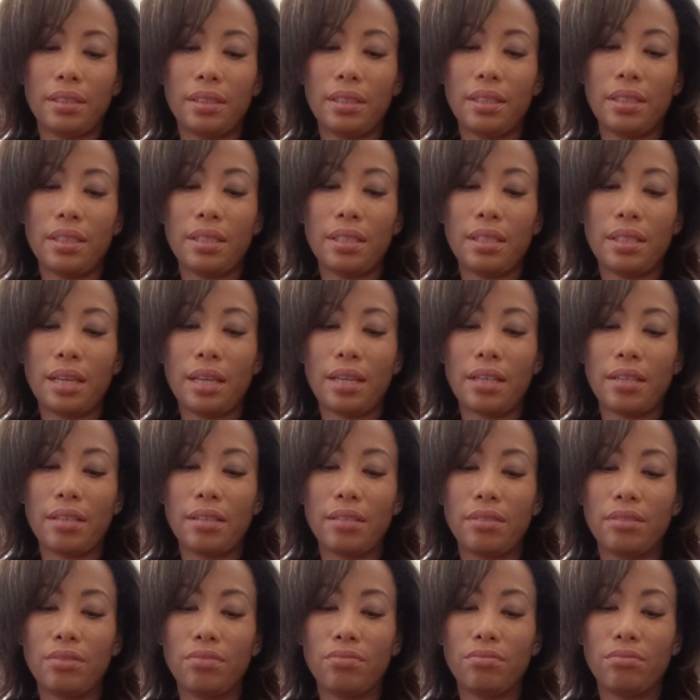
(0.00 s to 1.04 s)
this is like
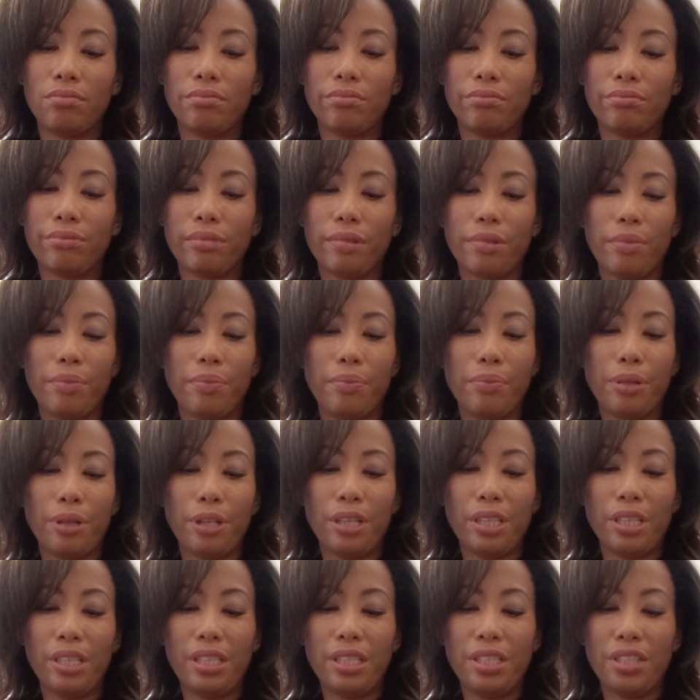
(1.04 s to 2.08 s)
a
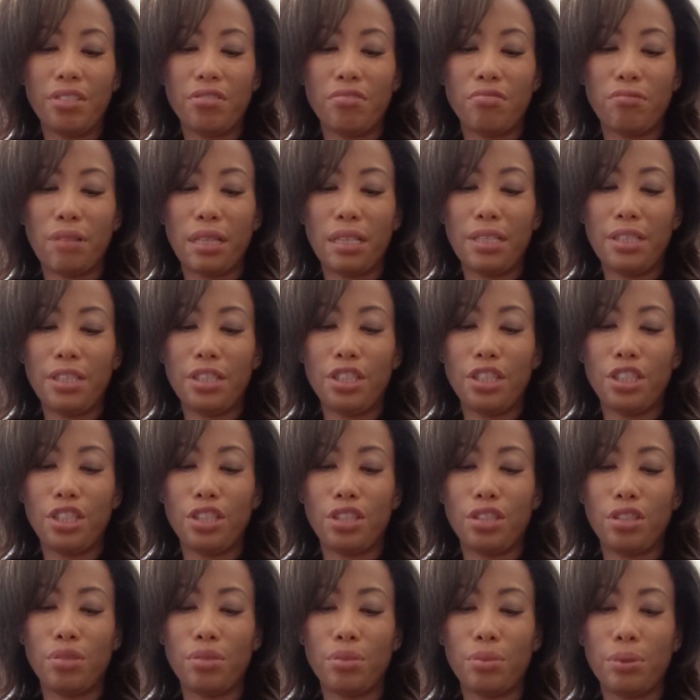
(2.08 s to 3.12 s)
burgundy-ish
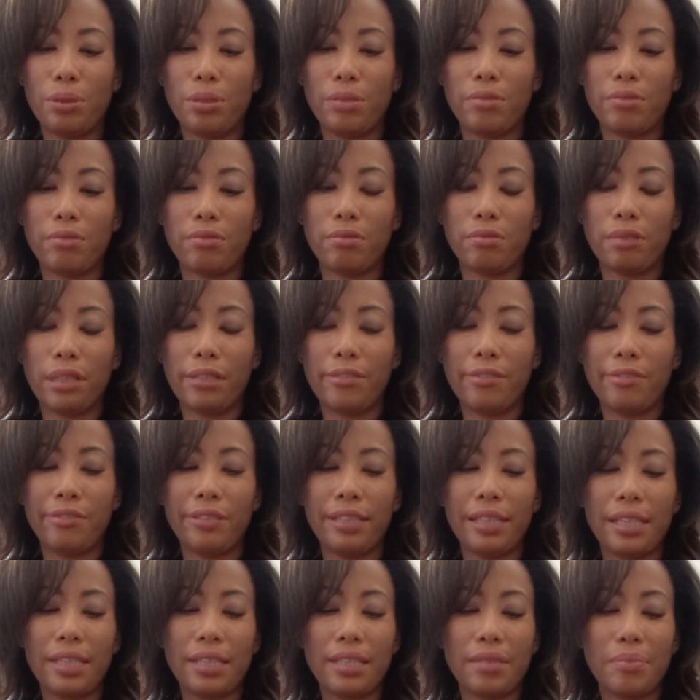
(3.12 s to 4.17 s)
reddish with red
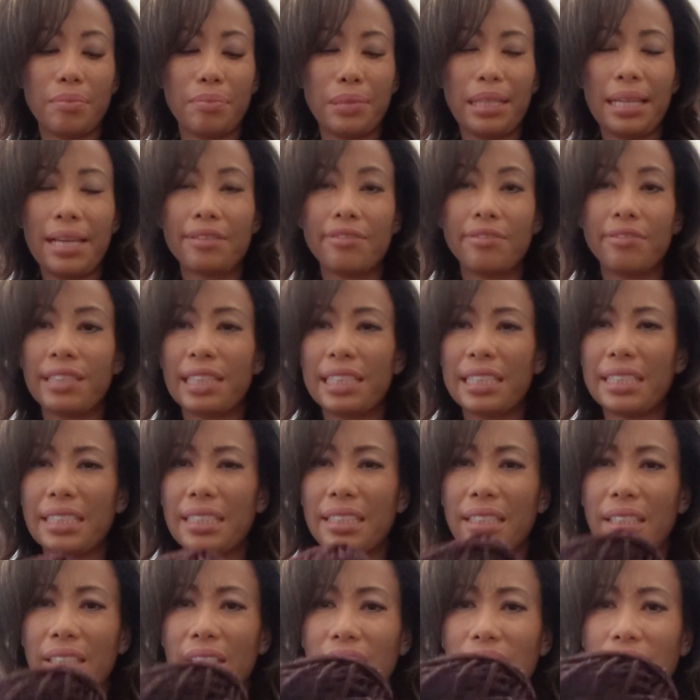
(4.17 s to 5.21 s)
flecks and black flecks
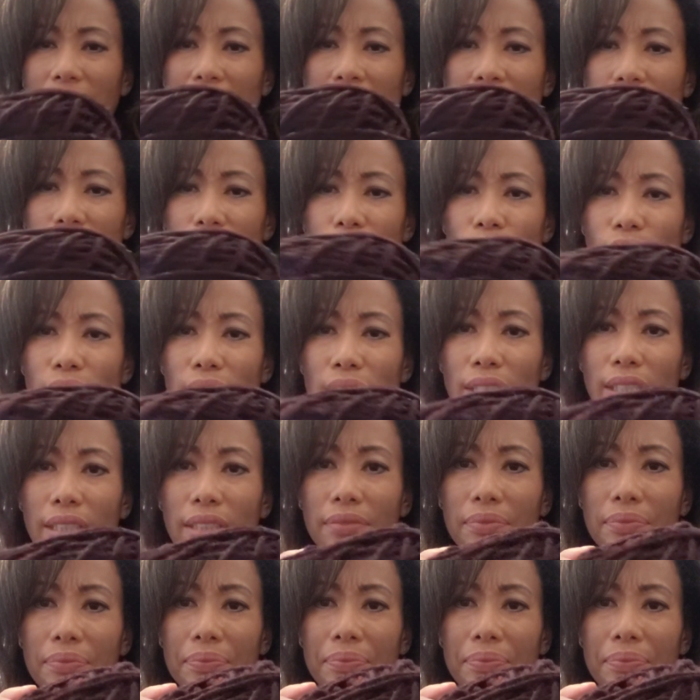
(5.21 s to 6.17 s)
in there. Can you see it?